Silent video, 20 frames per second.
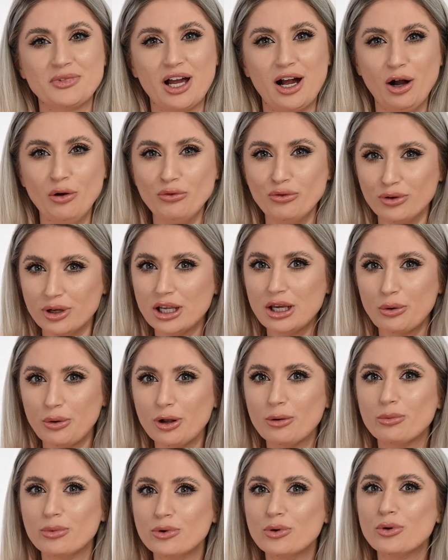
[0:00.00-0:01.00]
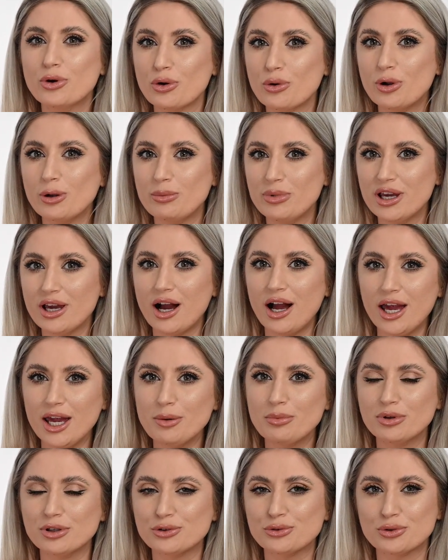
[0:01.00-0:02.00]
hopefully we will be
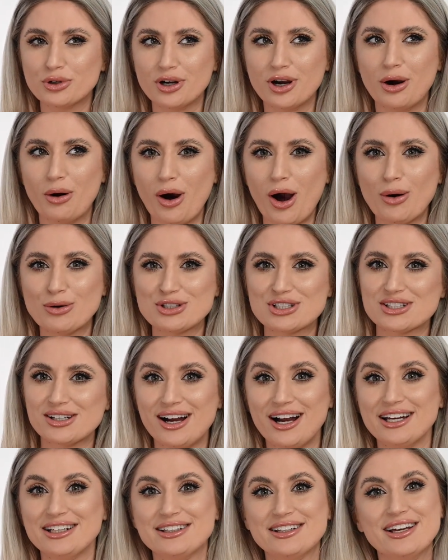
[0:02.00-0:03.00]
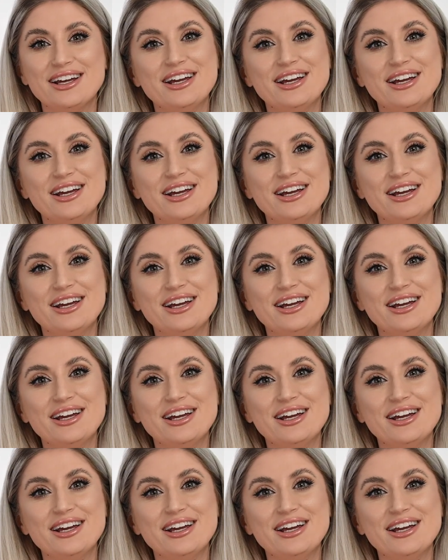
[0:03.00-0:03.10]
able to go outside